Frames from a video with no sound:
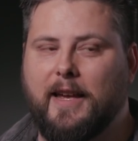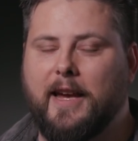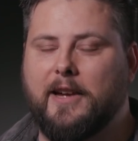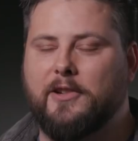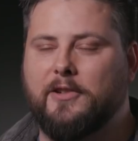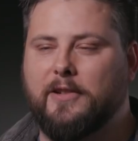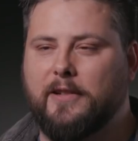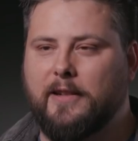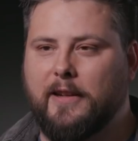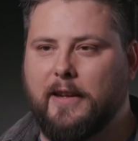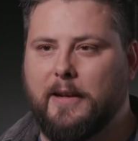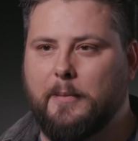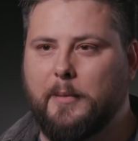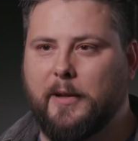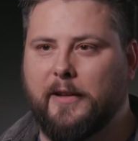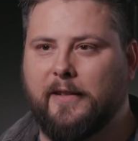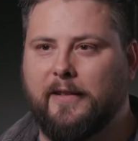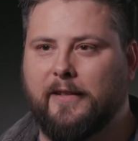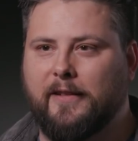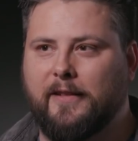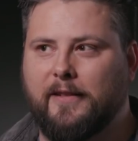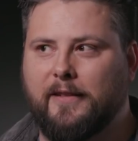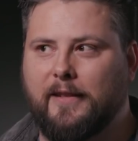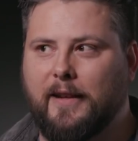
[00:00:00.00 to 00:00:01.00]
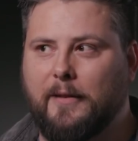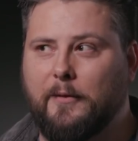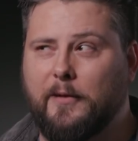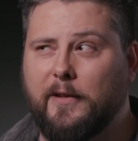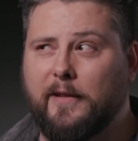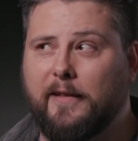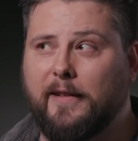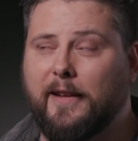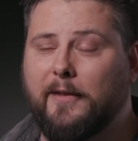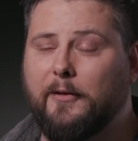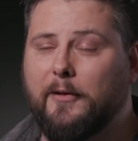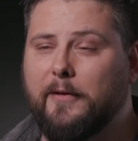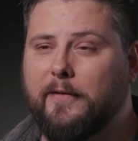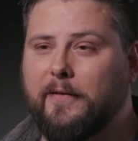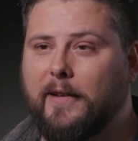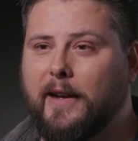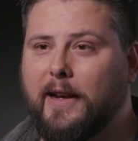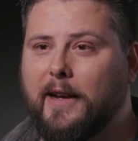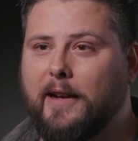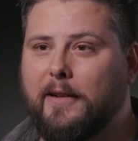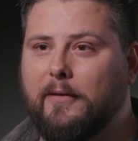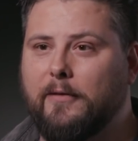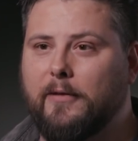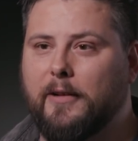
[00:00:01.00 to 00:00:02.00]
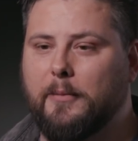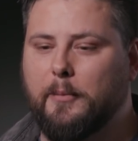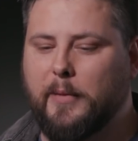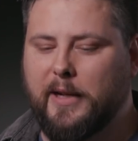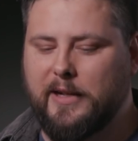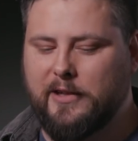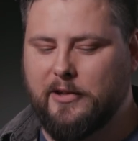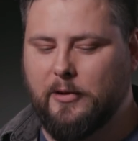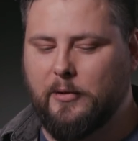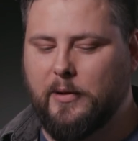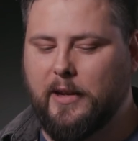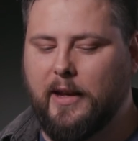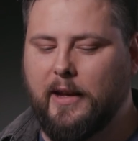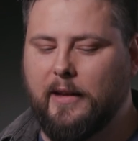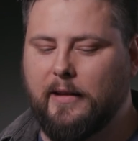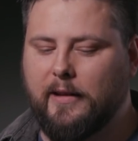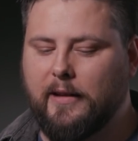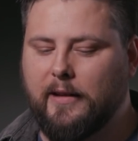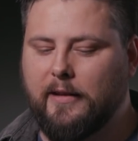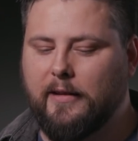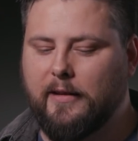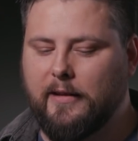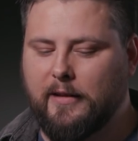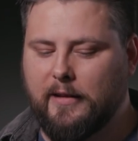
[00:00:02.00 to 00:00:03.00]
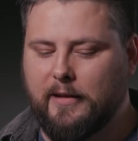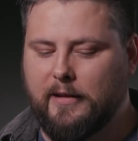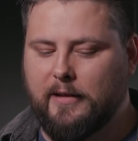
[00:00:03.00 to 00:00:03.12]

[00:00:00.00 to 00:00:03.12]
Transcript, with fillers: Action Comics 775, written by Joe Kelly.